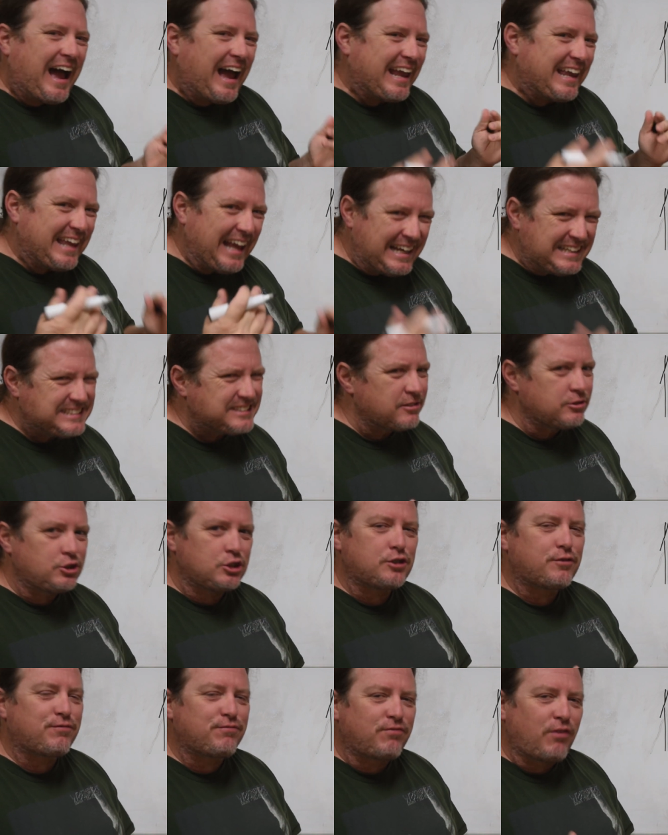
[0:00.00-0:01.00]
I guess they're
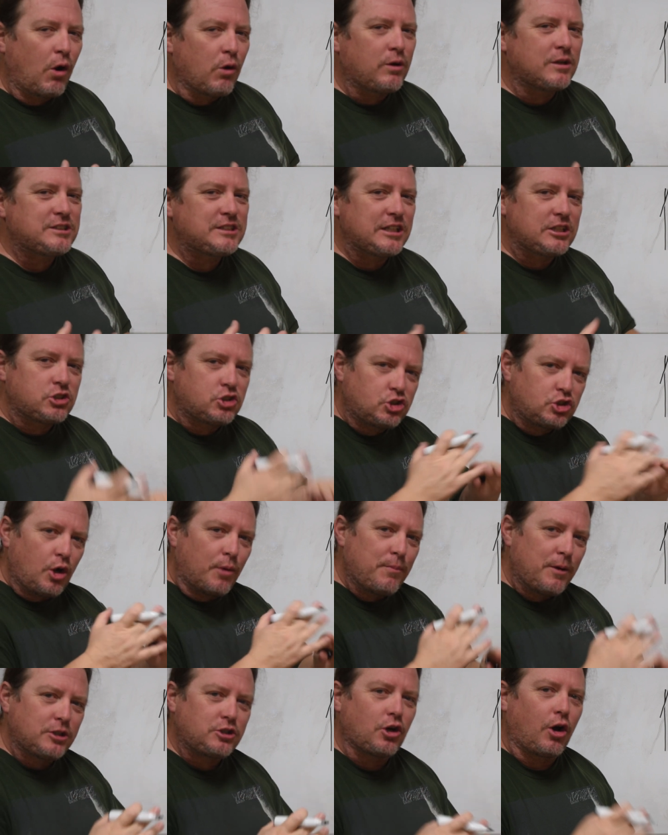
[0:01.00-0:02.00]
just focusing
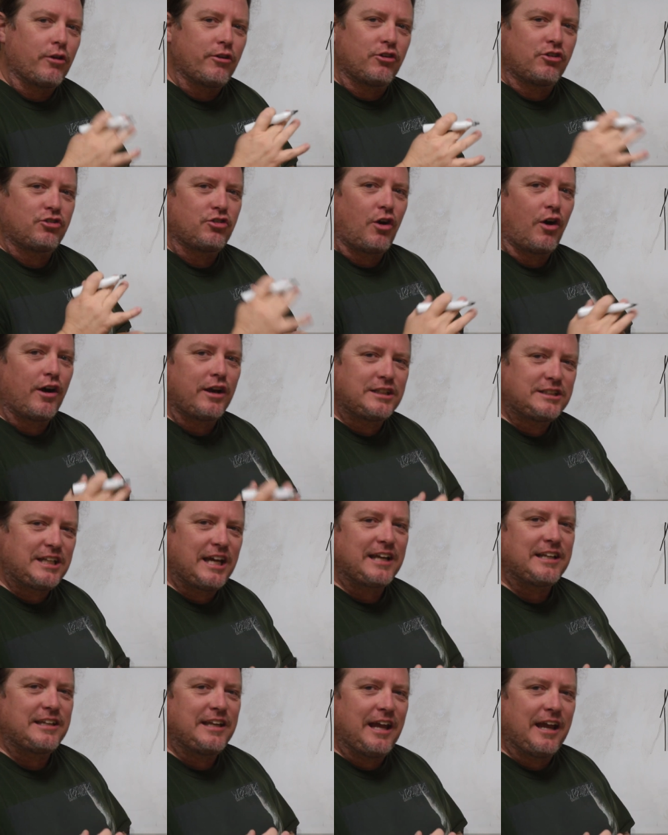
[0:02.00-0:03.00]
so much on the sawing
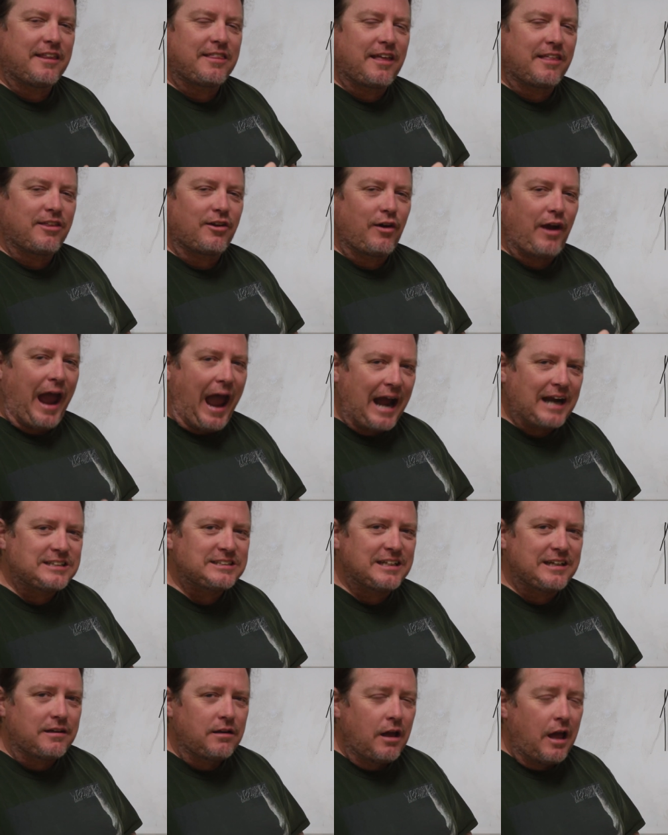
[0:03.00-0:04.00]
technique that they're
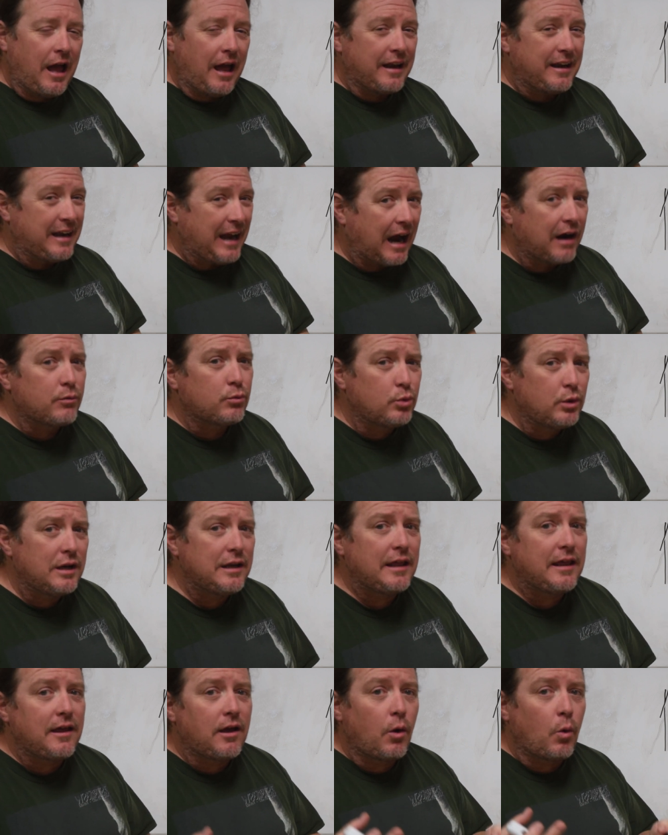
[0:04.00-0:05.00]
actually not
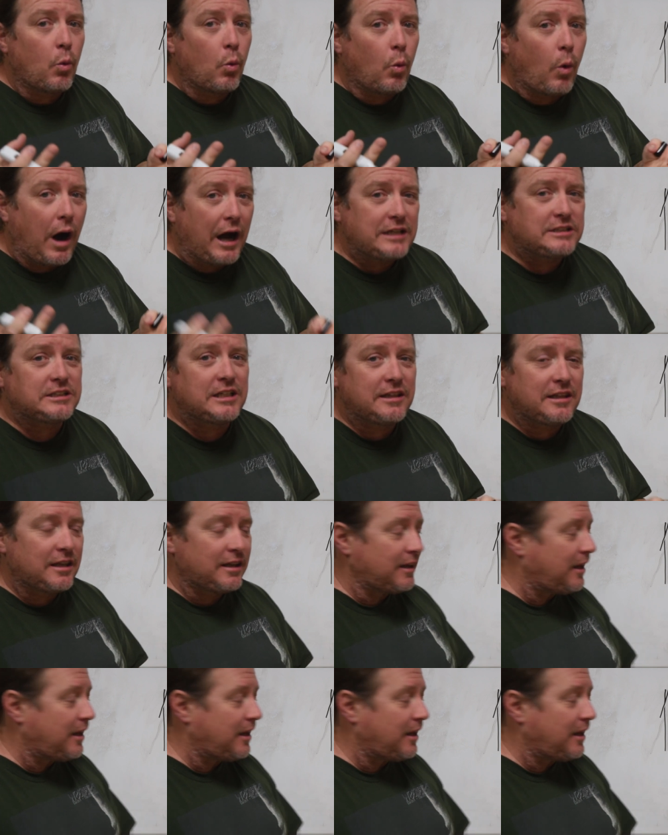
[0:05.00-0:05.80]
really watching the